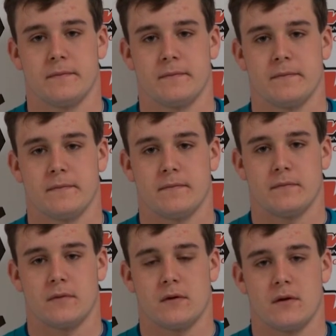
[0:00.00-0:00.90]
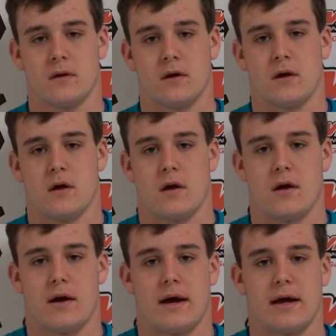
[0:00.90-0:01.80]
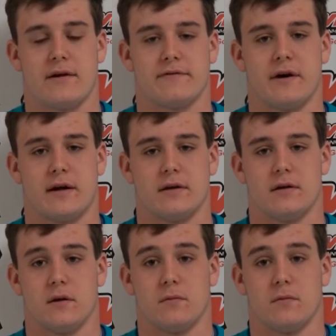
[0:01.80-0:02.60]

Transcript: How you hear about SPE? I got invited.